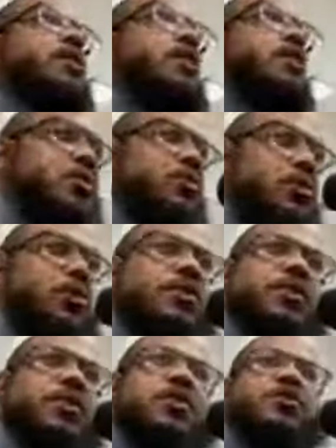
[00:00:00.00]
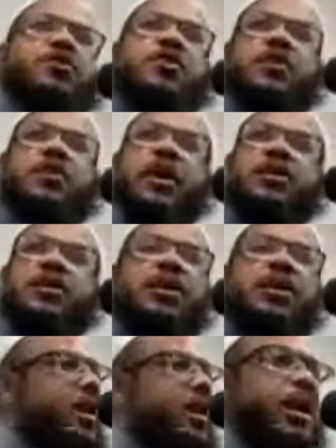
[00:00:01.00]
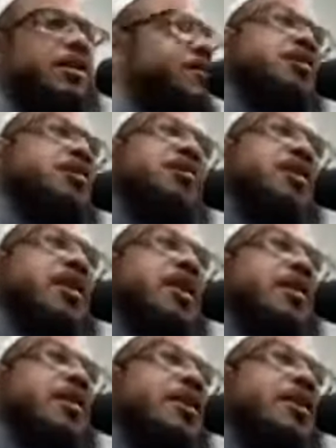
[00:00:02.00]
endure the disrespect. That doesn't mean that.